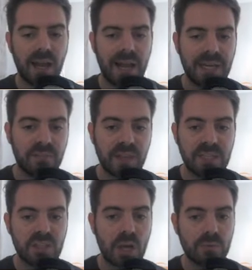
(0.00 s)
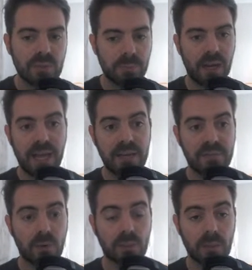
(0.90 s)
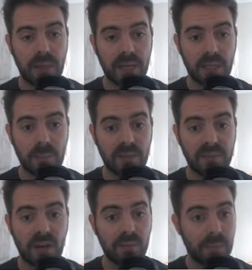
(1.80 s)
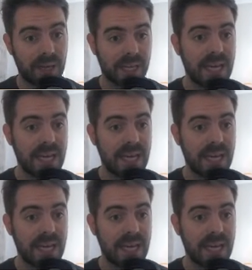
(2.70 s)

And if they don't play 4 at the back and they play 5 at the back,